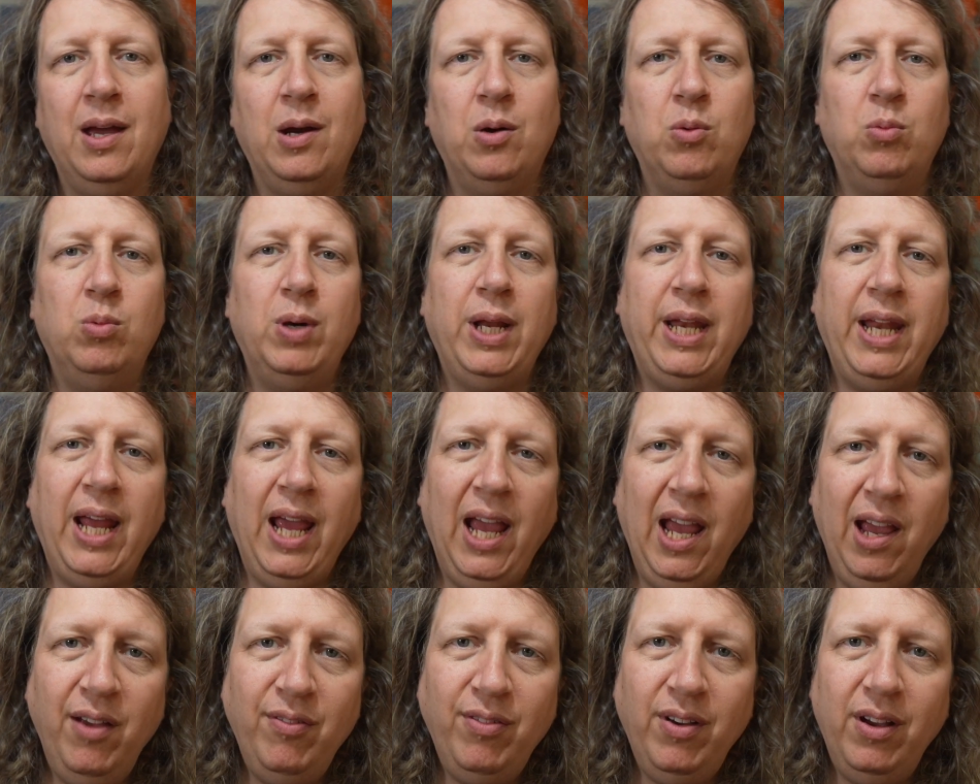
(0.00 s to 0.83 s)

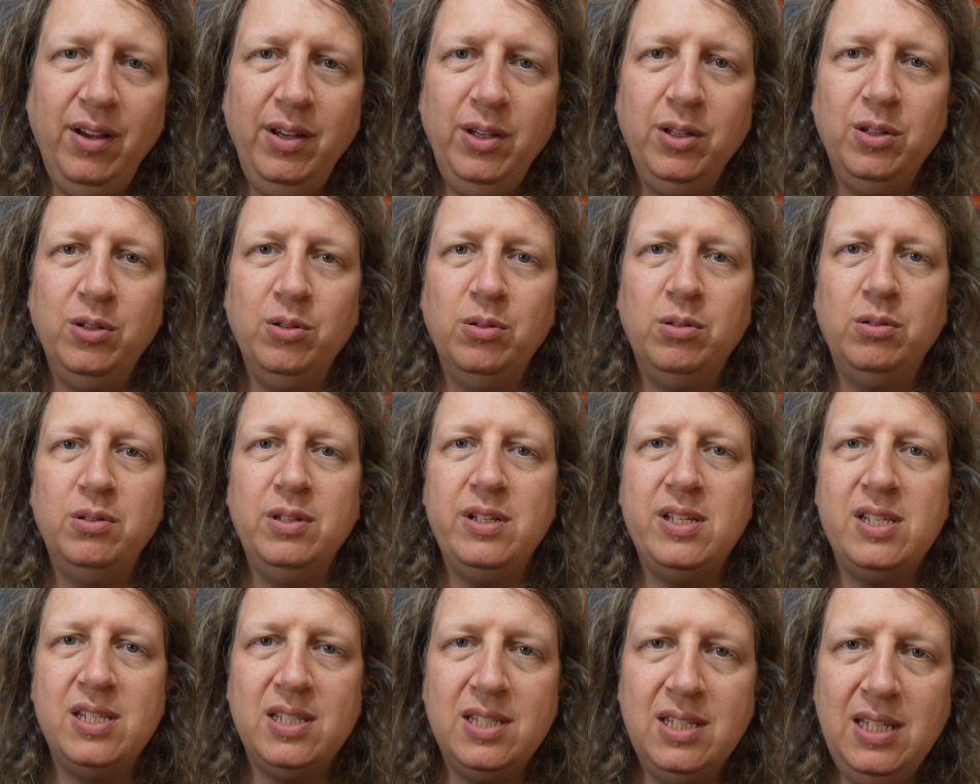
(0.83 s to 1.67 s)
Whenever you
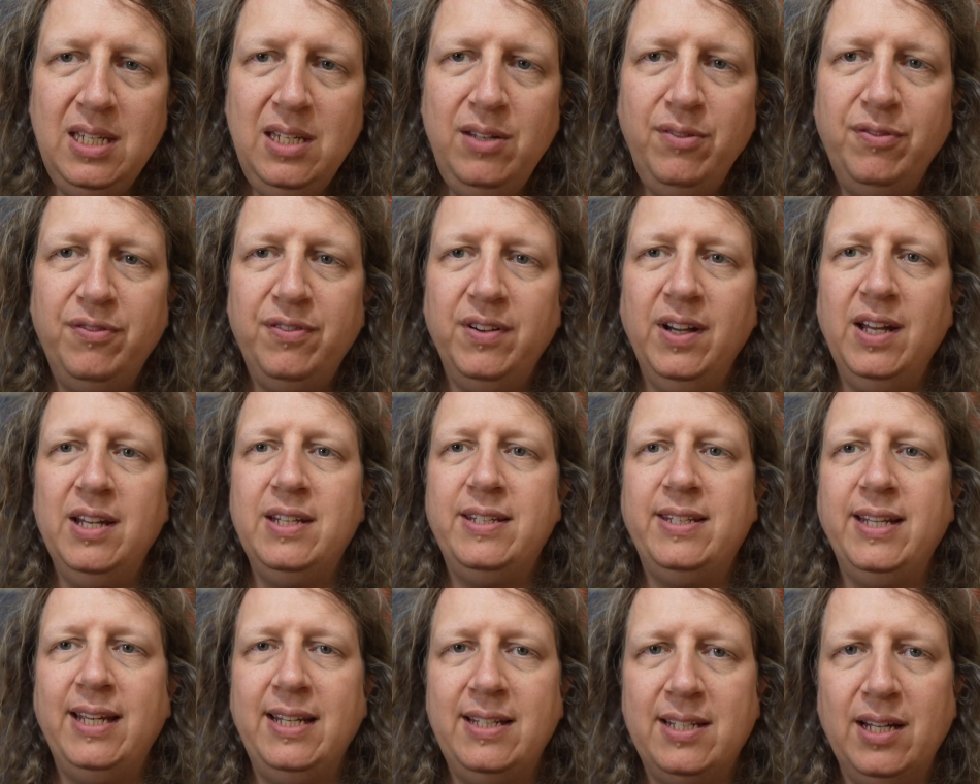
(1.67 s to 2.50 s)
receive a
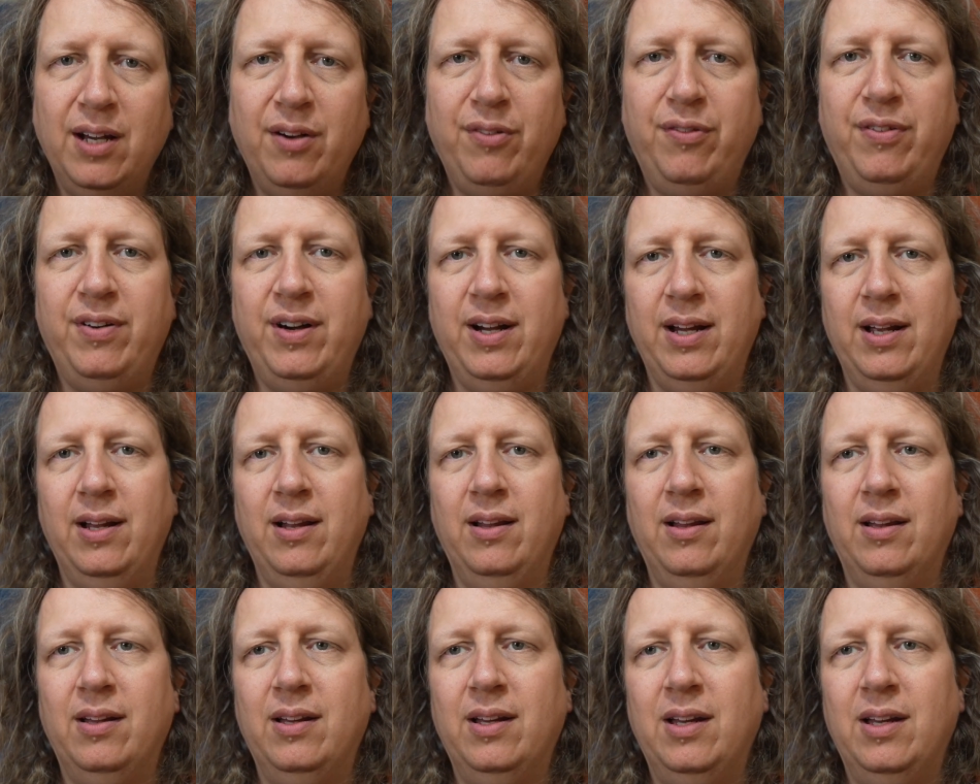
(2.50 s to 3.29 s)
data file,